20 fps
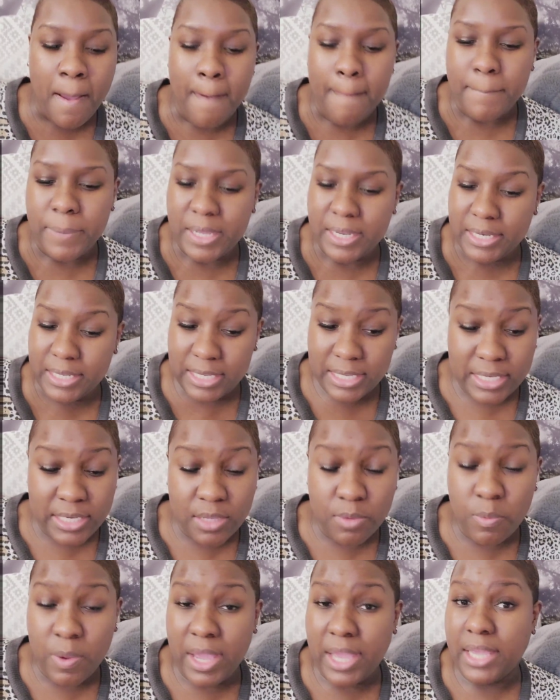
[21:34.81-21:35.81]
But
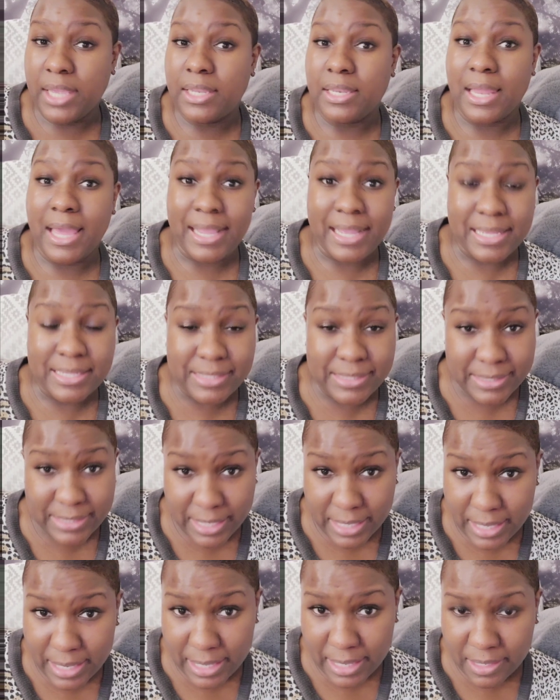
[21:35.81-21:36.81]
anyway, like I
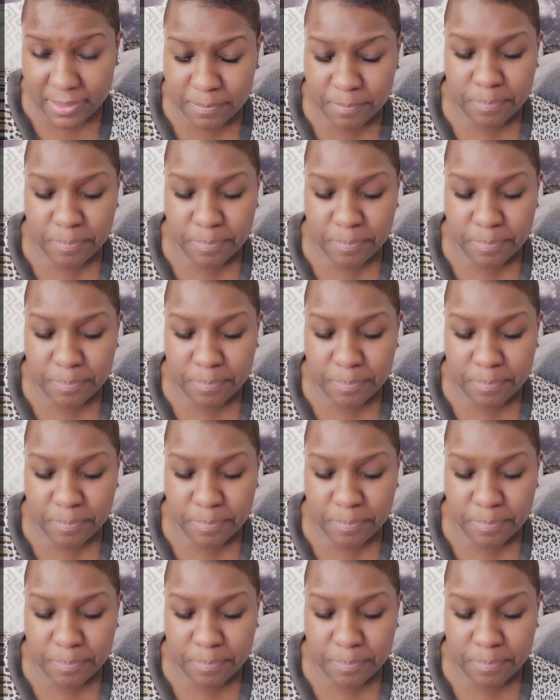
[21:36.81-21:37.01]
said,